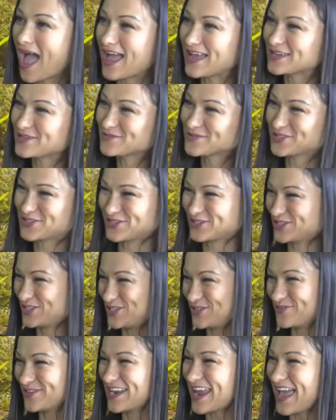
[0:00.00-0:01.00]
I am sure
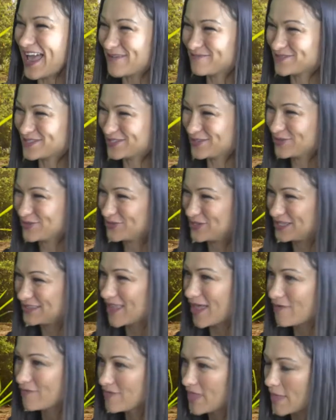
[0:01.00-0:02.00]
she would absolutely
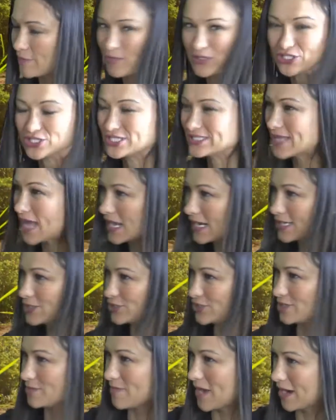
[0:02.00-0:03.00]
love that, but she's not
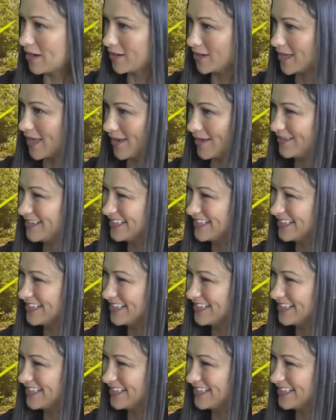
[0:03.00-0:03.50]
Asian American.